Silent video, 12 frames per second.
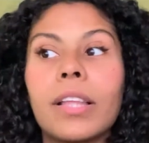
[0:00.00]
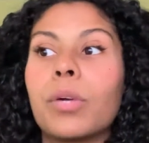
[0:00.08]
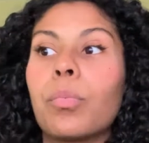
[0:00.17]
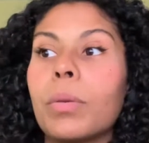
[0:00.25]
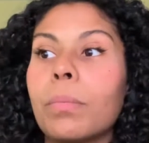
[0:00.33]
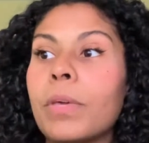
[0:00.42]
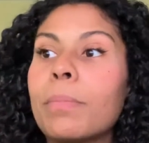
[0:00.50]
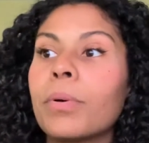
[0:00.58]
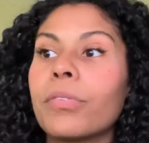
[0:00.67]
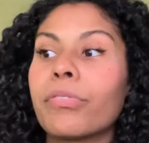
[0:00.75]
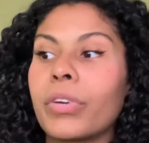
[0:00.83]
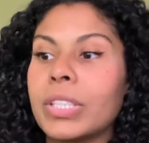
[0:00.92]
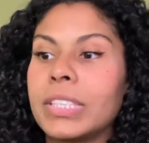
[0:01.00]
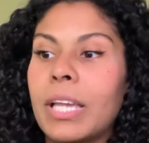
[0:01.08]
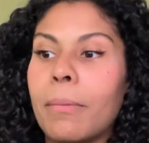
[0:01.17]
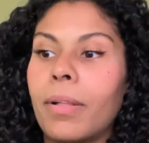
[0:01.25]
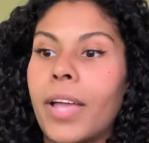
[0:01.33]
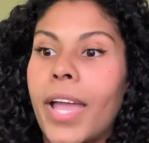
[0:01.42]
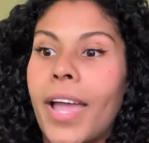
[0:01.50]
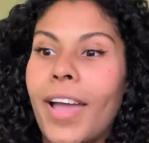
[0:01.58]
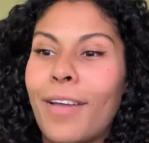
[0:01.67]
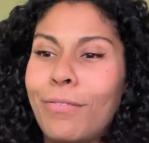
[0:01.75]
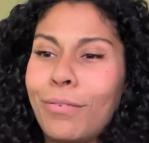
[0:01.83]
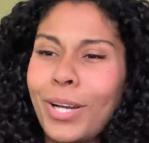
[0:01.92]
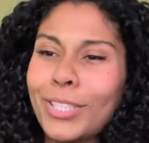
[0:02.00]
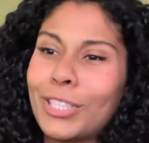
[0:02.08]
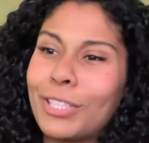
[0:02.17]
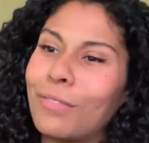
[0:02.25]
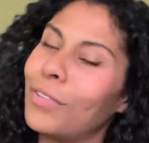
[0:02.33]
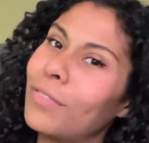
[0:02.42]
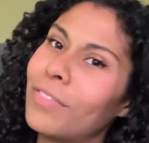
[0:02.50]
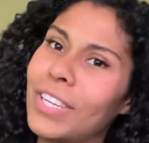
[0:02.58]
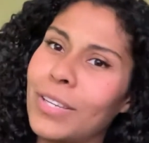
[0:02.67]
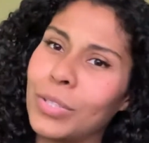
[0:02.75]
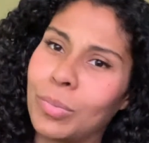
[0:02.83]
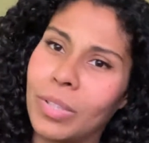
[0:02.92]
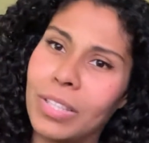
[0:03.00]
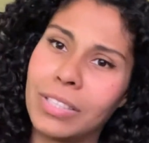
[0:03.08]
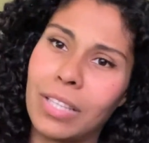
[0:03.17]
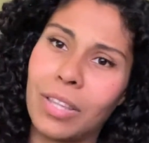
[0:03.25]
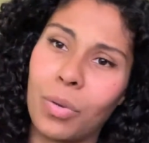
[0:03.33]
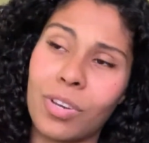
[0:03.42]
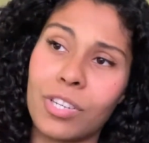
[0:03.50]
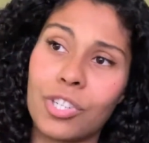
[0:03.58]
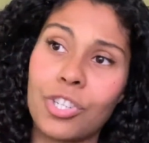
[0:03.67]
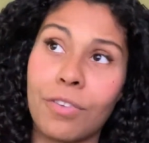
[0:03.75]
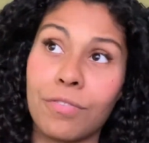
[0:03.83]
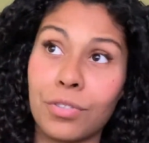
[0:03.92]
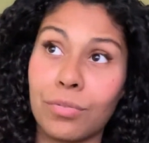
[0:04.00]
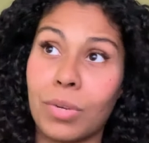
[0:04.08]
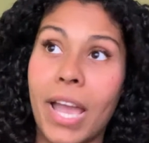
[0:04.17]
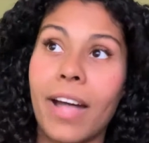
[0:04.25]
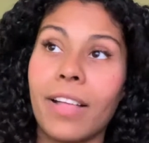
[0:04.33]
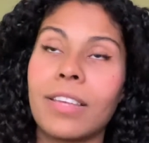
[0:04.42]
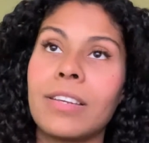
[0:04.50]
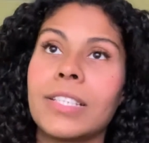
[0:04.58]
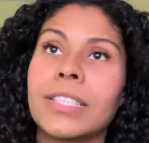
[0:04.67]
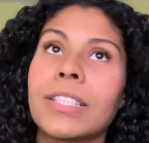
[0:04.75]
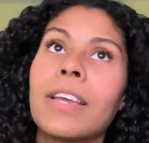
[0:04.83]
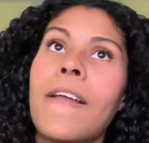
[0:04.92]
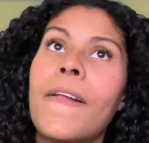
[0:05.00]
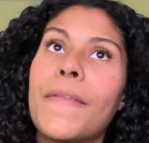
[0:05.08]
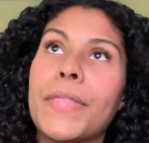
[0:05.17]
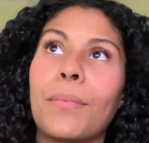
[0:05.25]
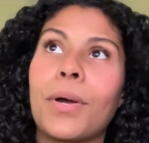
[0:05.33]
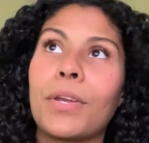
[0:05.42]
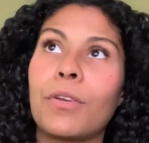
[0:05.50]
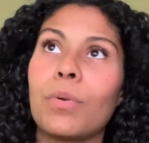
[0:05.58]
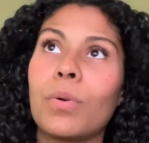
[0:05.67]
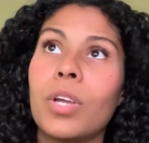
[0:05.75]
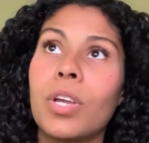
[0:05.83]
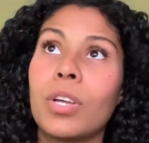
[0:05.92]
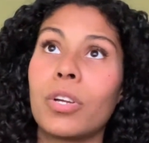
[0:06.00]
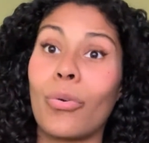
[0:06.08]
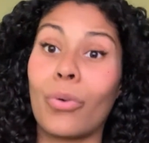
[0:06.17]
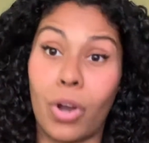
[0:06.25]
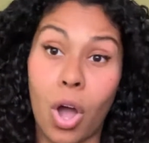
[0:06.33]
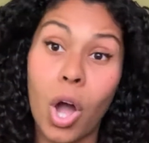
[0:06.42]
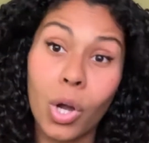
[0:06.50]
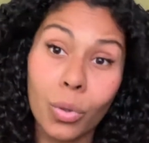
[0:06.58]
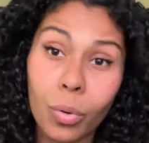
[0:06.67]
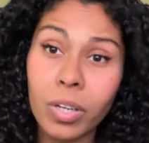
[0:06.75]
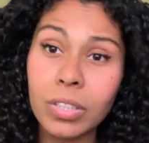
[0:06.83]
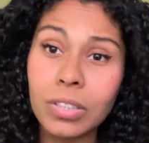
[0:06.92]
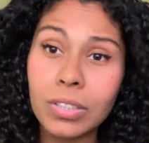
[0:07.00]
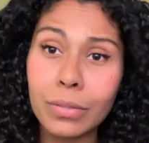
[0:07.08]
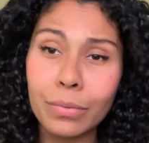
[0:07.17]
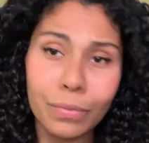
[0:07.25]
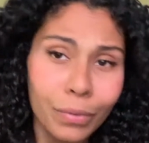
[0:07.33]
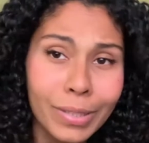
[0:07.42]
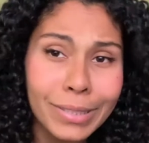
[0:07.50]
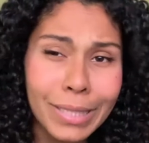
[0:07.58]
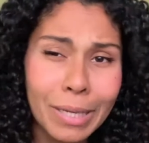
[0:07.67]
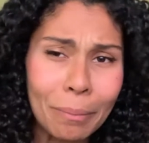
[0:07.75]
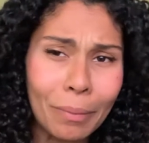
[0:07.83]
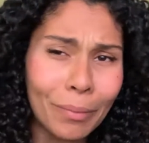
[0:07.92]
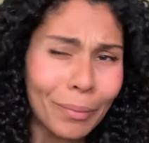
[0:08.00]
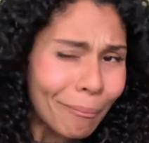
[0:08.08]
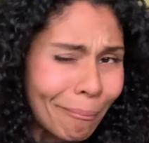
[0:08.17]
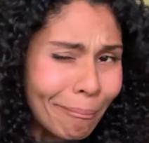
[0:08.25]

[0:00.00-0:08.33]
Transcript: Like when people, for example, I've watched a few videos where they say they want to shift realities. They want to go to Hogwarts, for example.